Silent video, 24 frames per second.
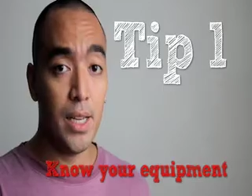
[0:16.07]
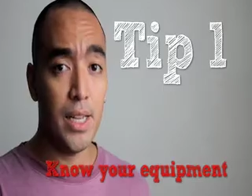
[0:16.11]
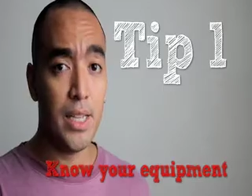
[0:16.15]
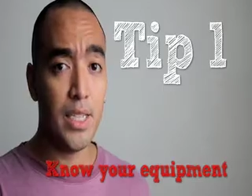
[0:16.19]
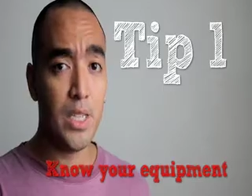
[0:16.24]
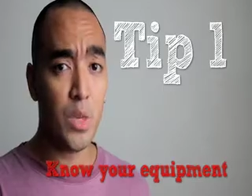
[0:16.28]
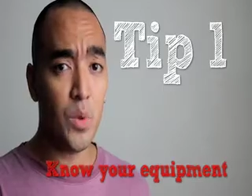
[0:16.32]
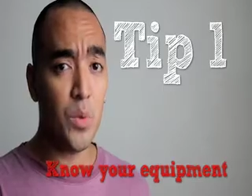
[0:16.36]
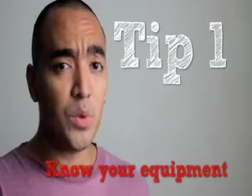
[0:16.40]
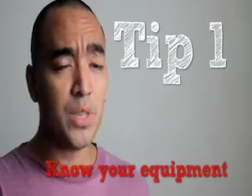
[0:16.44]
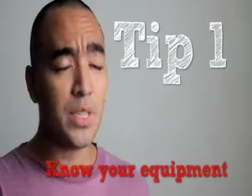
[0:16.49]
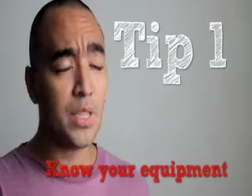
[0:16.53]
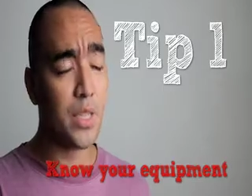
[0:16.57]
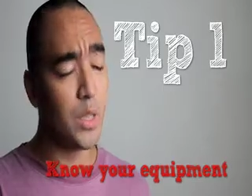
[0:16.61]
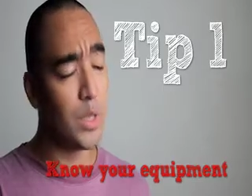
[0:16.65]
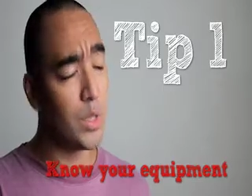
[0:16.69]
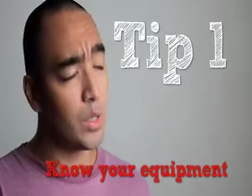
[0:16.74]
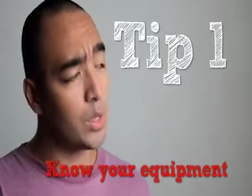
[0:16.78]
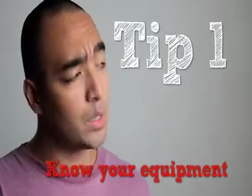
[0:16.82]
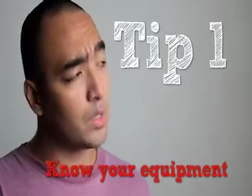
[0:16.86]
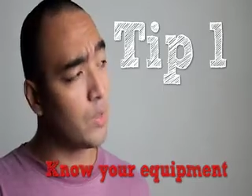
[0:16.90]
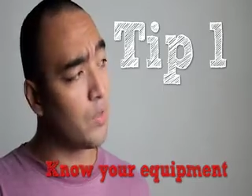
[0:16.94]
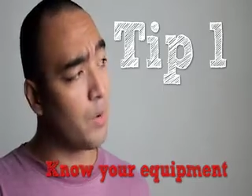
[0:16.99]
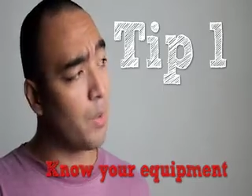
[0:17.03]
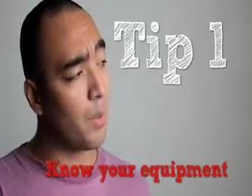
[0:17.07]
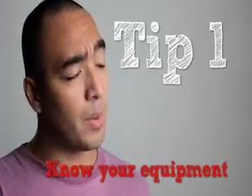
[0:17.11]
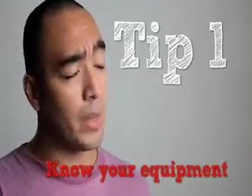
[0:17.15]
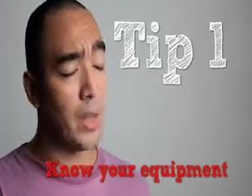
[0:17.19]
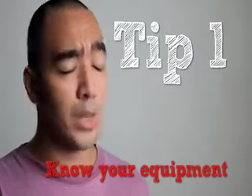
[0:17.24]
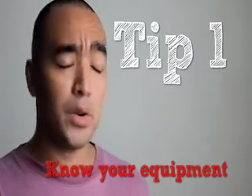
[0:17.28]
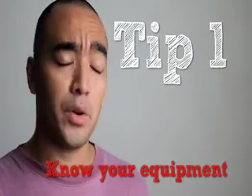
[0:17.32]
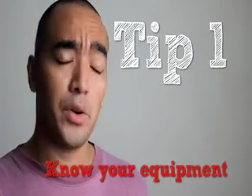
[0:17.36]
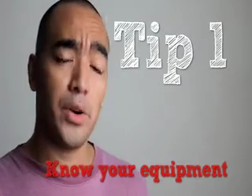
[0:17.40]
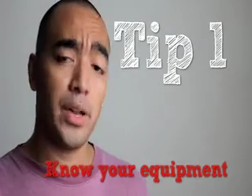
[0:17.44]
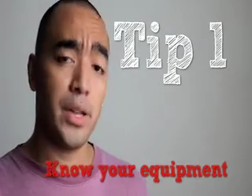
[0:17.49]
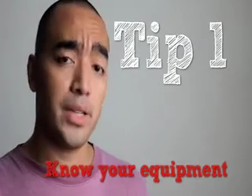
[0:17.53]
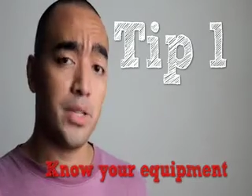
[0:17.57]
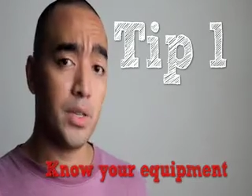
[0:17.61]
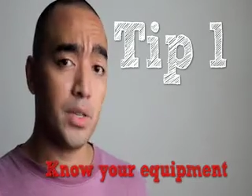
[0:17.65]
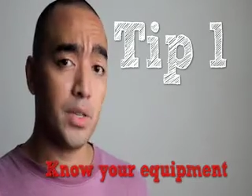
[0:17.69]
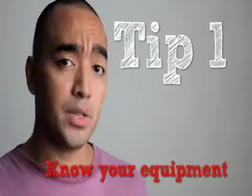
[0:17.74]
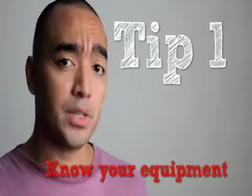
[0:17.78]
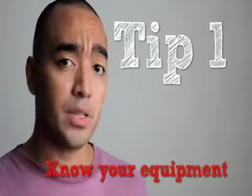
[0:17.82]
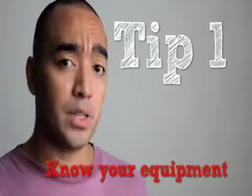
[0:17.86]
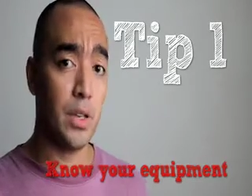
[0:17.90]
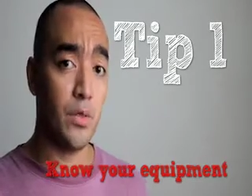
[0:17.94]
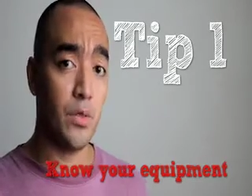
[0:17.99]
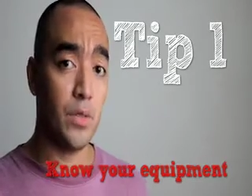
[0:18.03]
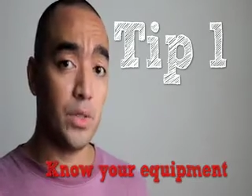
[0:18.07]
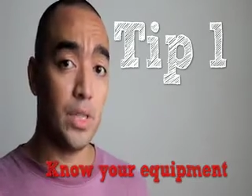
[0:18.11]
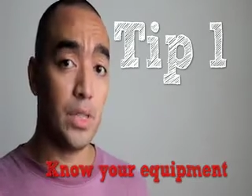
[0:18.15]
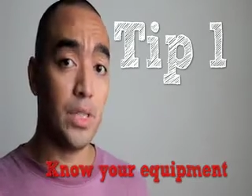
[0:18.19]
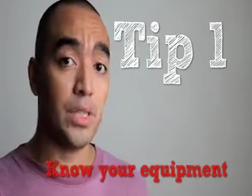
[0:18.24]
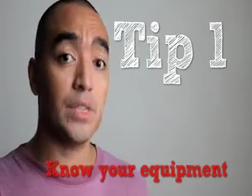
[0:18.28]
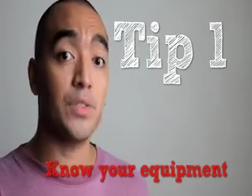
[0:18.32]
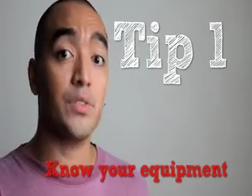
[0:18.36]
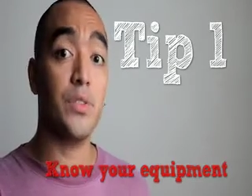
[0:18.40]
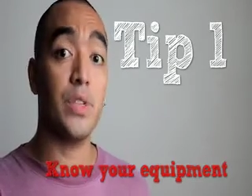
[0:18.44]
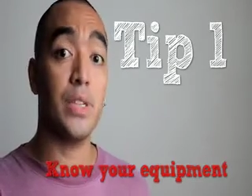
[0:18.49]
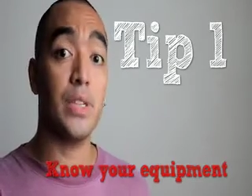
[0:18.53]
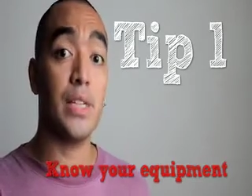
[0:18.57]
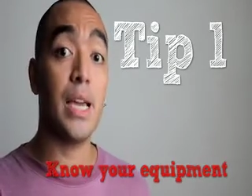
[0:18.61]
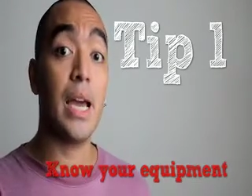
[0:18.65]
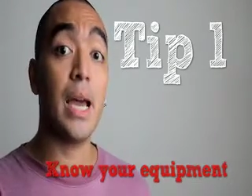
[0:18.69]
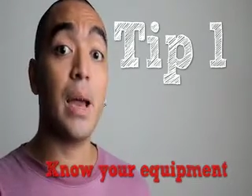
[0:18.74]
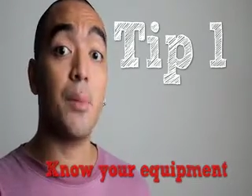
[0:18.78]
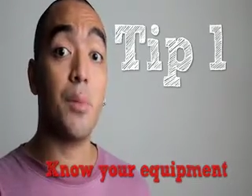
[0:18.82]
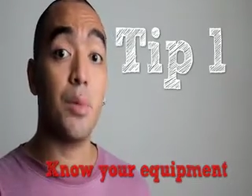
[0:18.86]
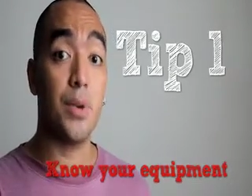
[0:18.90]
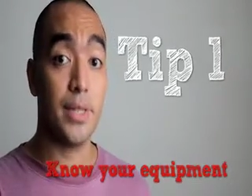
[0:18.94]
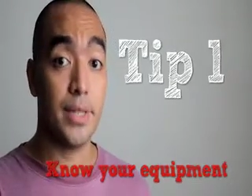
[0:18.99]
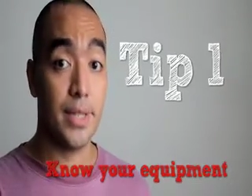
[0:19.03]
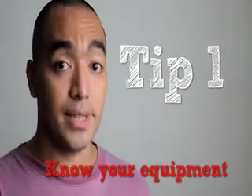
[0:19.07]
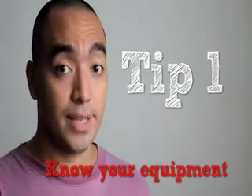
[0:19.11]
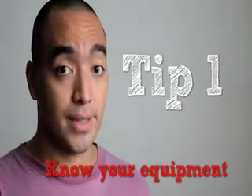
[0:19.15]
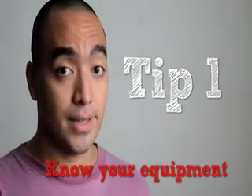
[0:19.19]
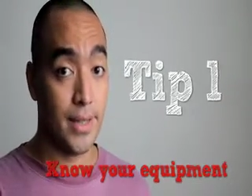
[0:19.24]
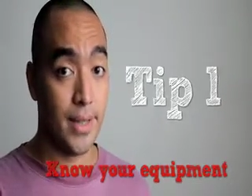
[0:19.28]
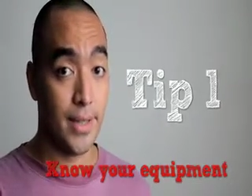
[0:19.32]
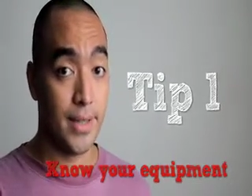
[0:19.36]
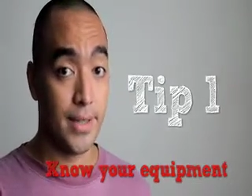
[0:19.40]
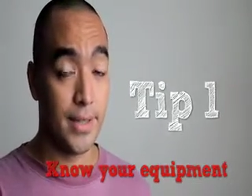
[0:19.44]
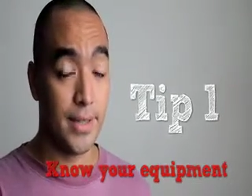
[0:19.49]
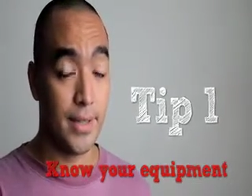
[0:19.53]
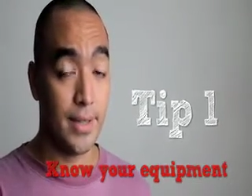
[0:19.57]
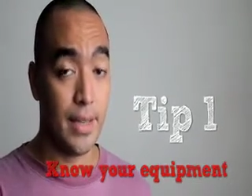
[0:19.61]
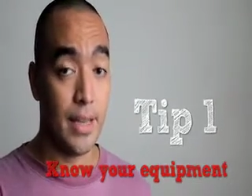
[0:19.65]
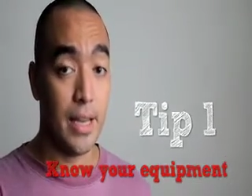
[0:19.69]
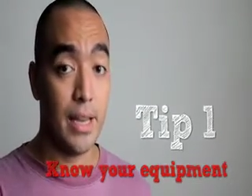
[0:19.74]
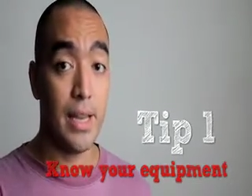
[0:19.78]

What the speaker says: It's always good to familiarize yourself with the different camera settings.